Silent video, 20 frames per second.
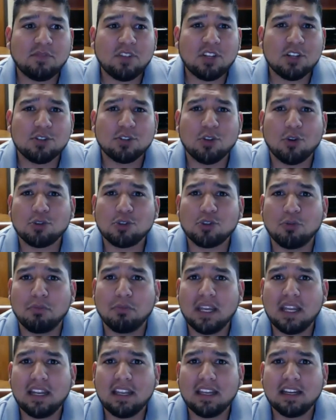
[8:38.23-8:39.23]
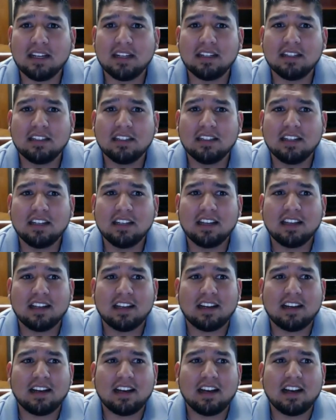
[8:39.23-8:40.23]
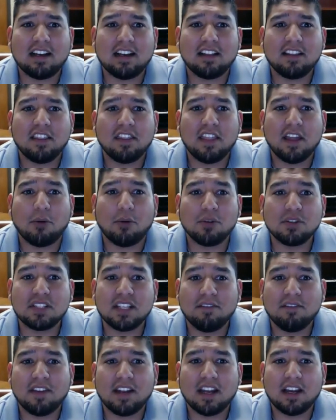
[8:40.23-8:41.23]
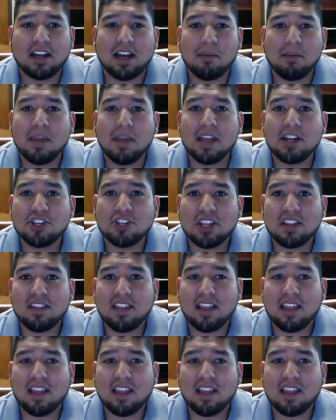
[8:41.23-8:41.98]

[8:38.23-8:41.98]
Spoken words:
social media. There was even a mention